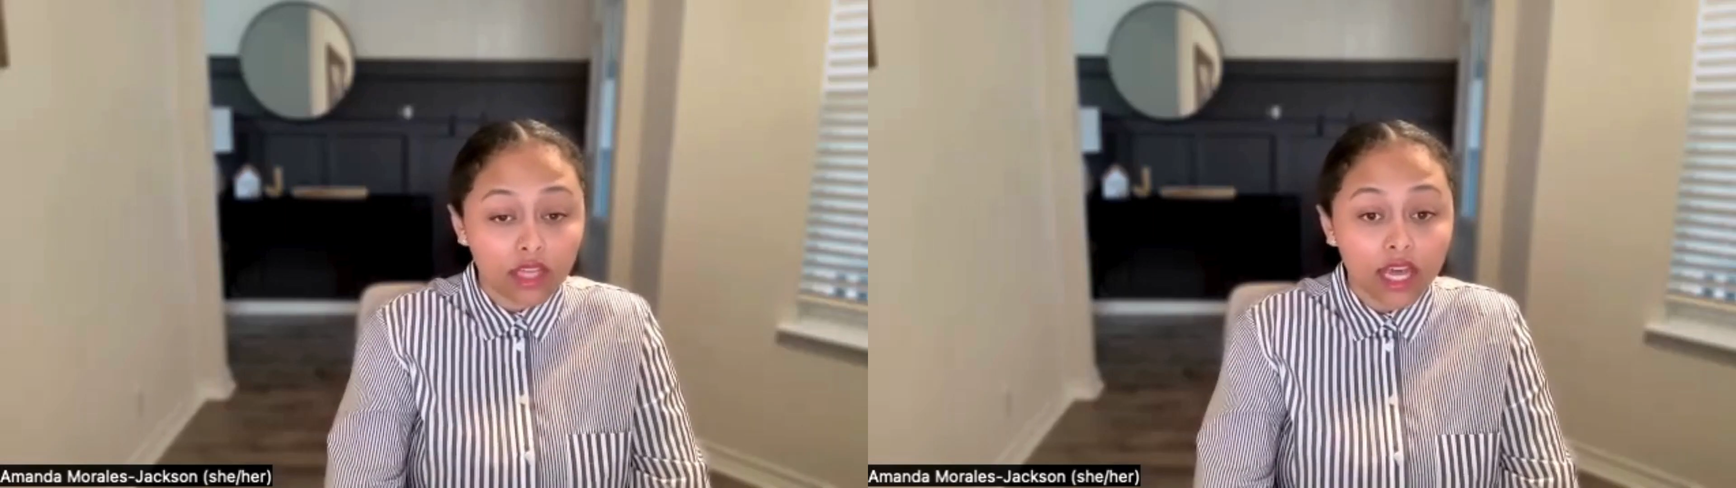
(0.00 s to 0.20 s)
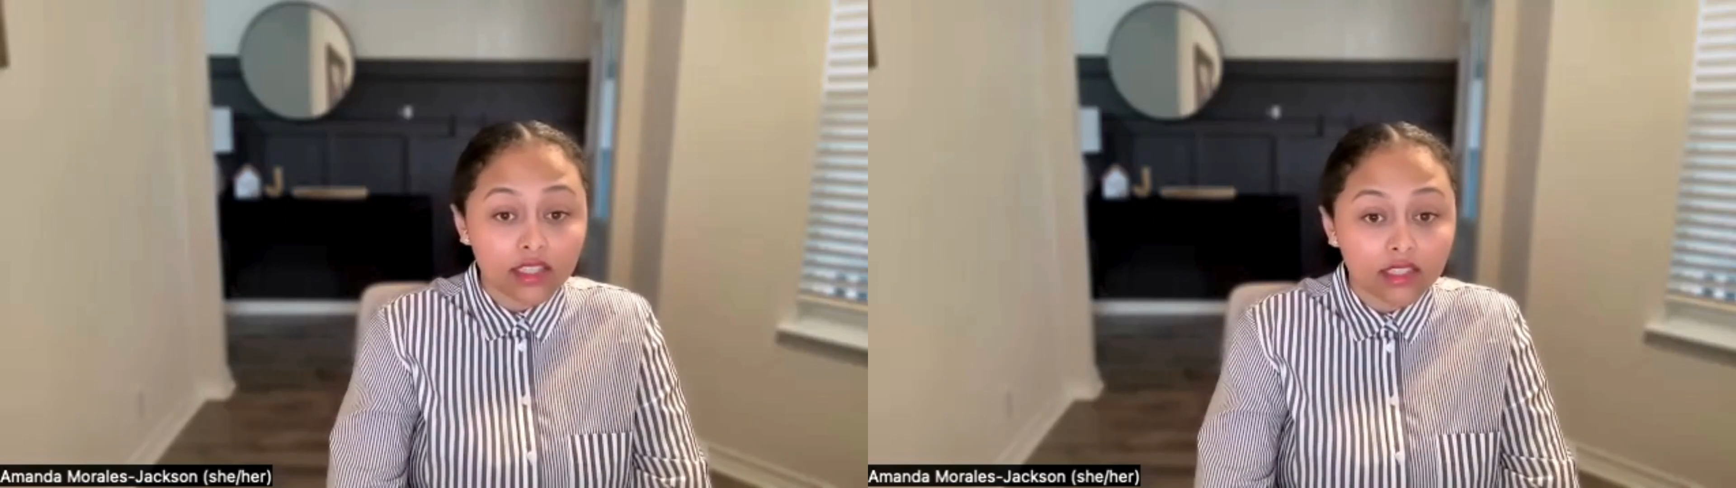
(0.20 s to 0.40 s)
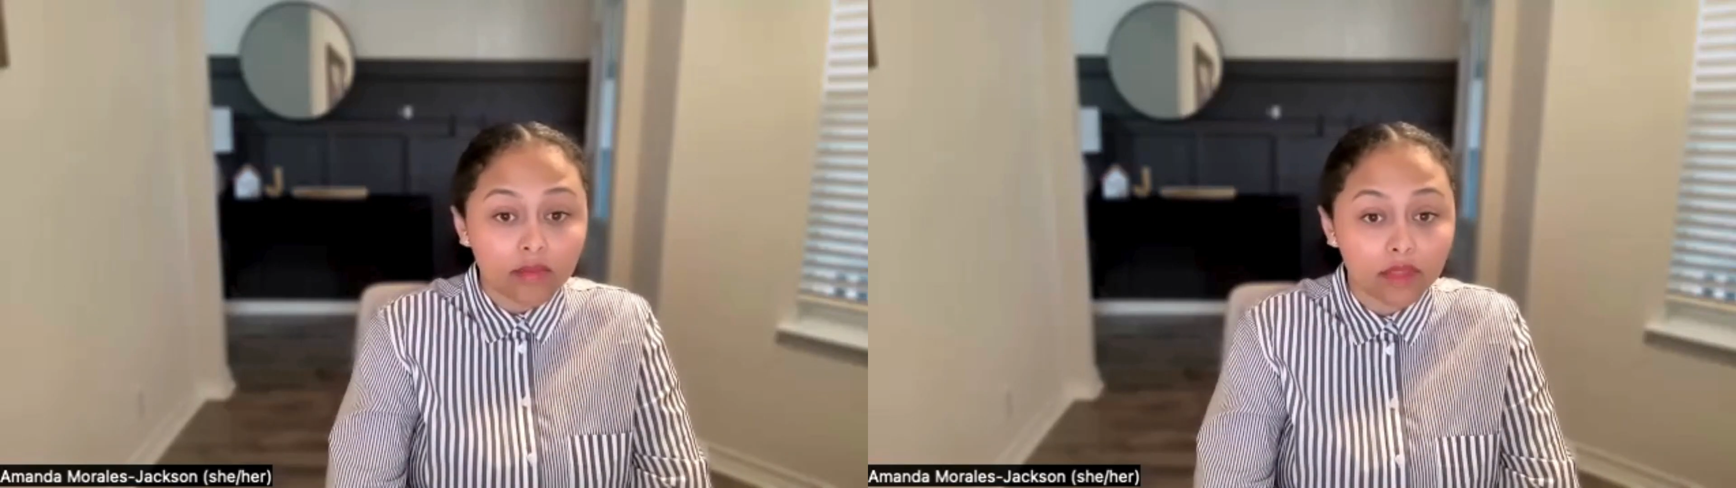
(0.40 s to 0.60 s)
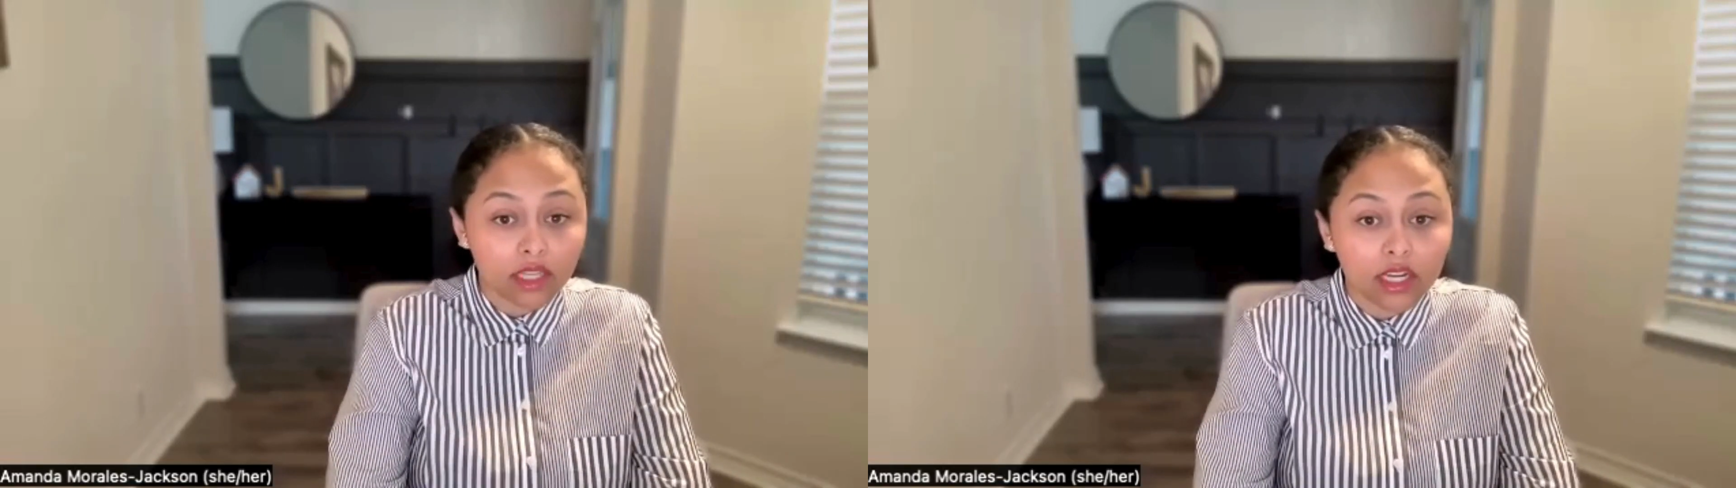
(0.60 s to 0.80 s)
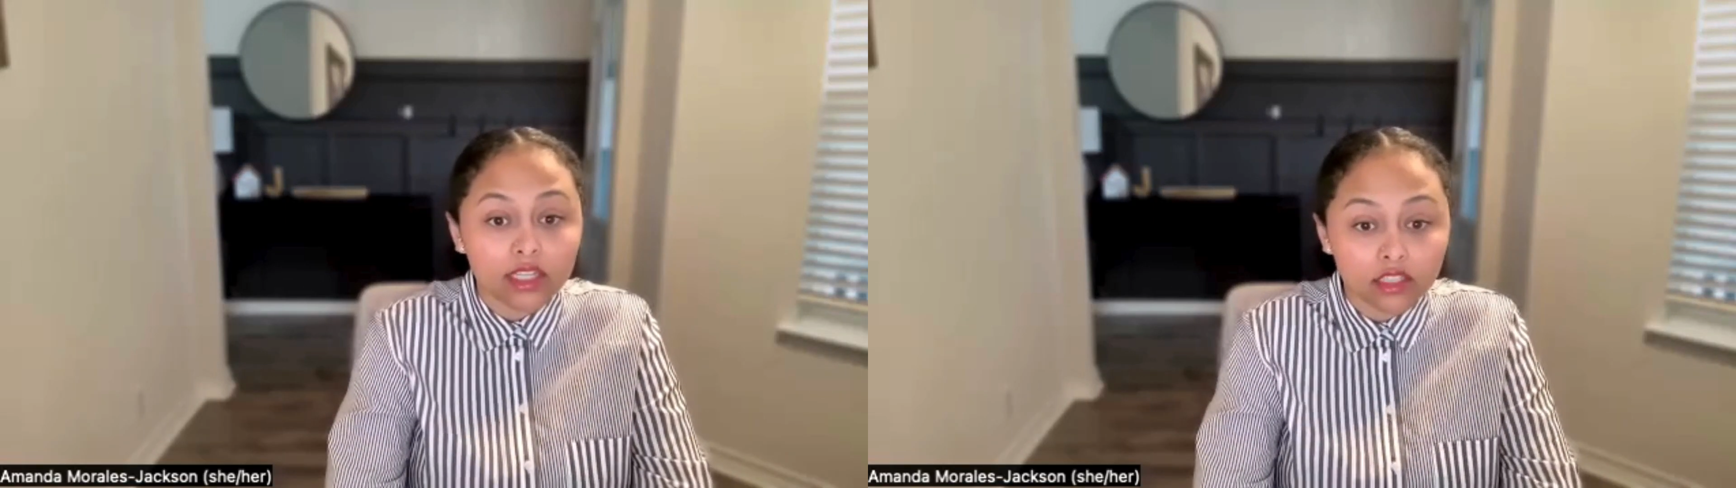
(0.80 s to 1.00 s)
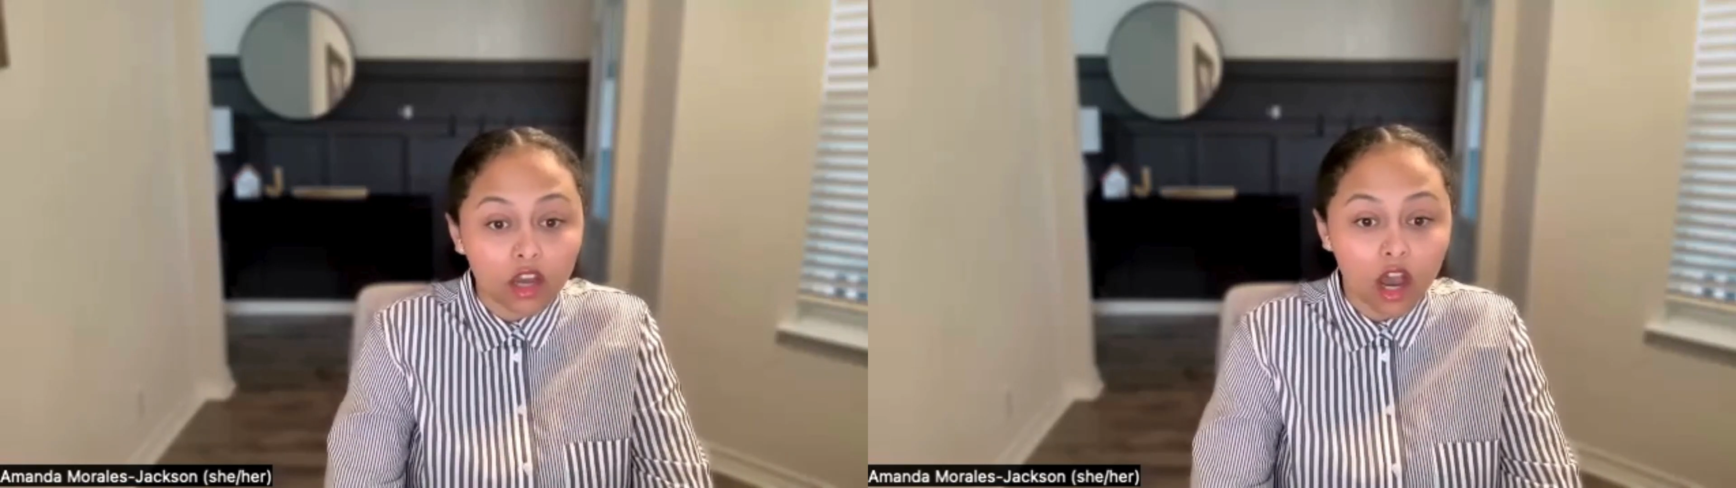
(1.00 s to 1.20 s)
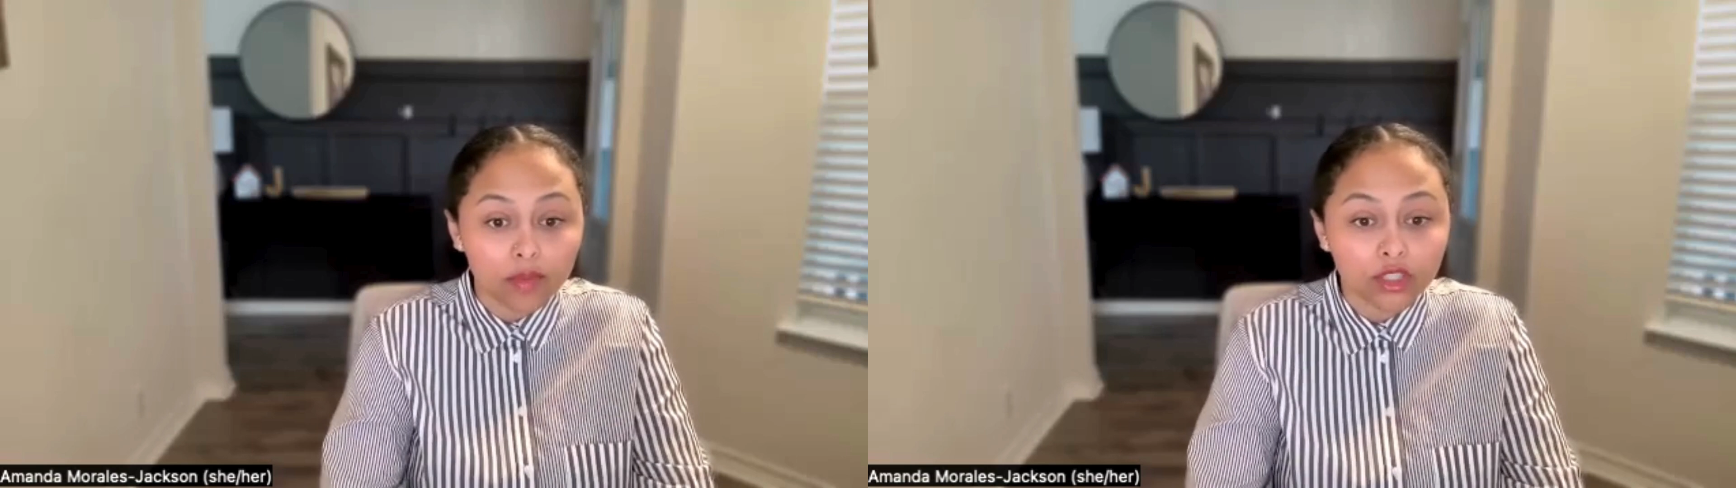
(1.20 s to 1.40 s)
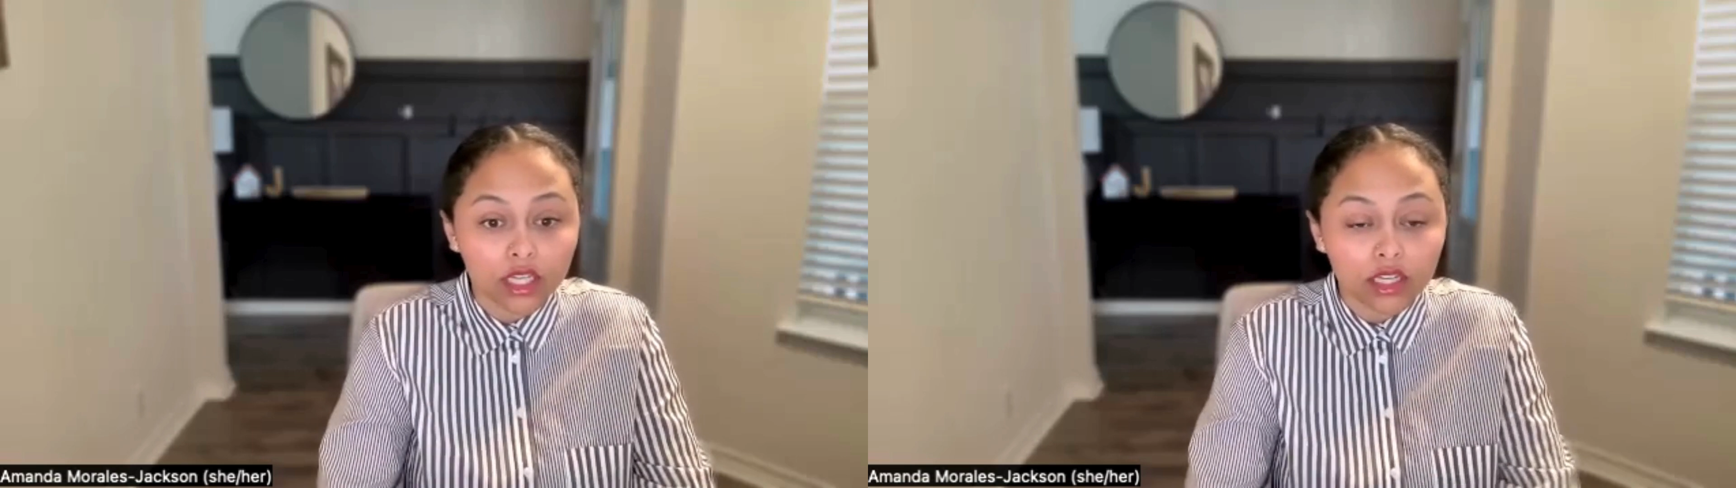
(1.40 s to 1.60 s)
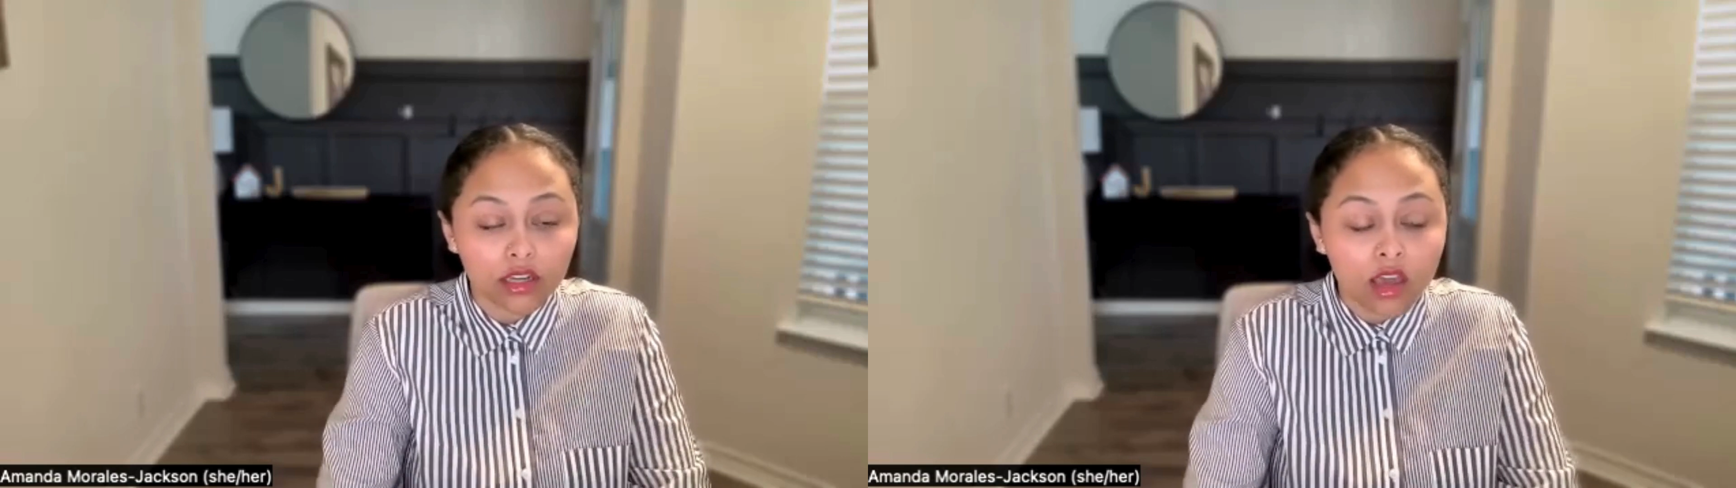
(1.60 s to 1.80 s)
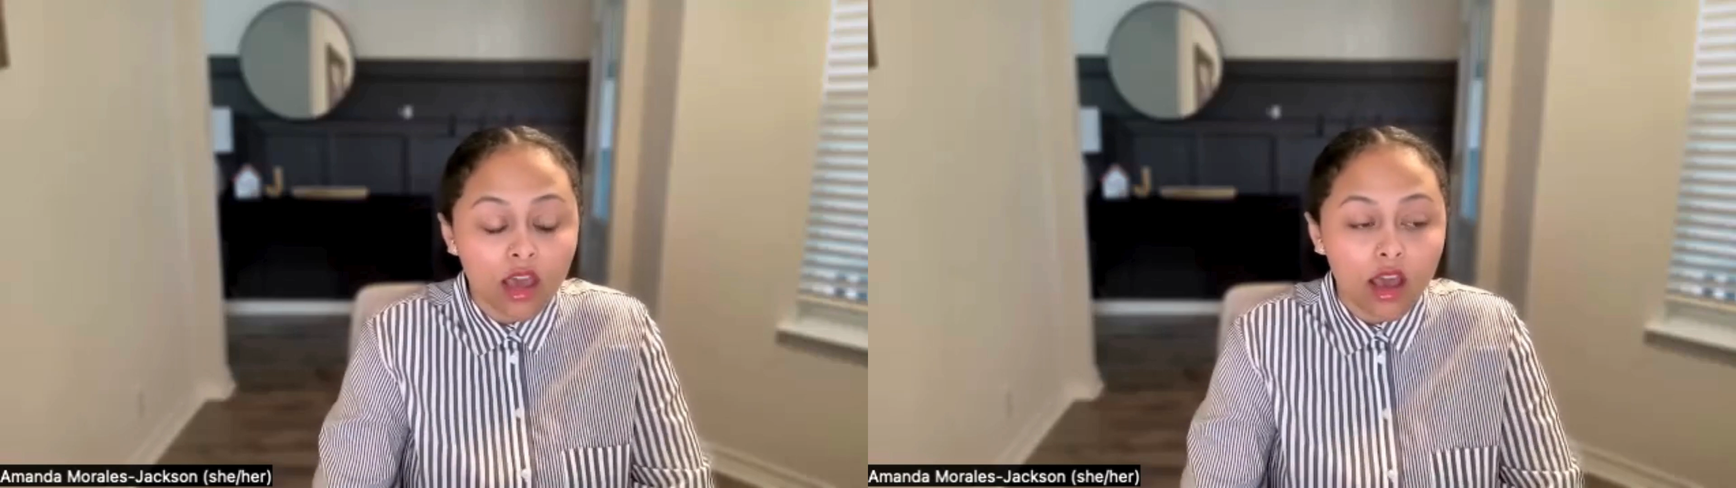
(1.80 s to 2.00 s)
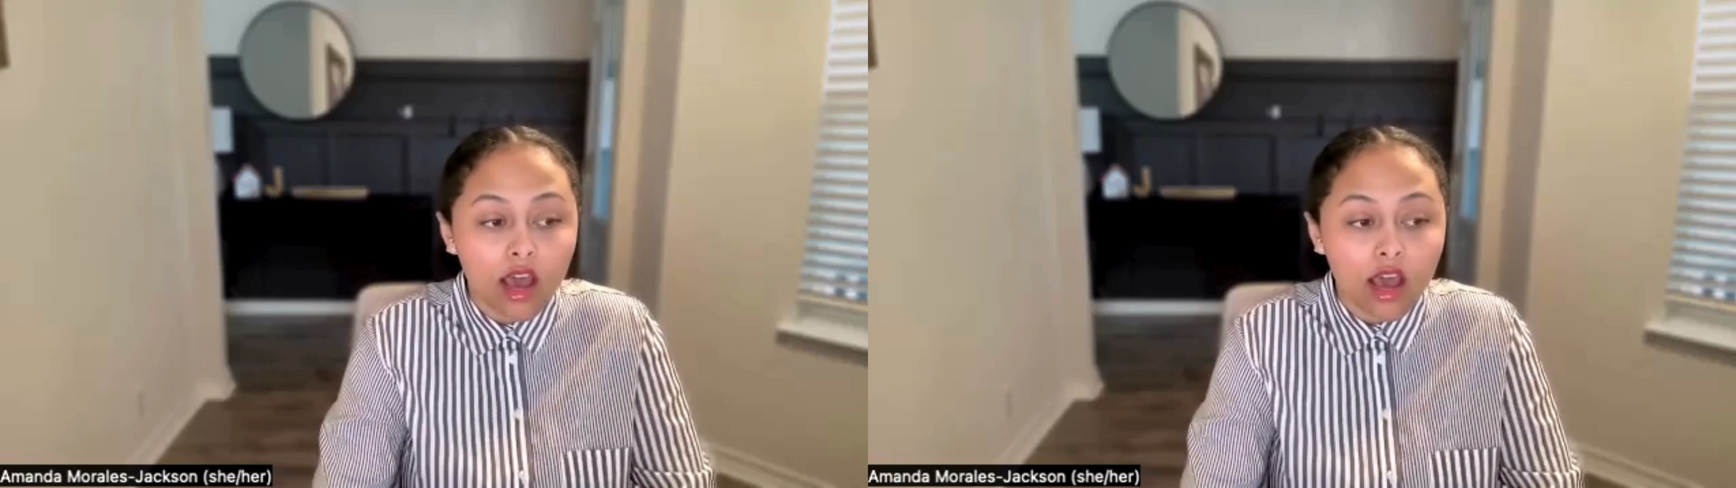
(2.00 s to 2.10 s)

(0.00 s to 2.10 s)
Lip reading: That is something that is an option.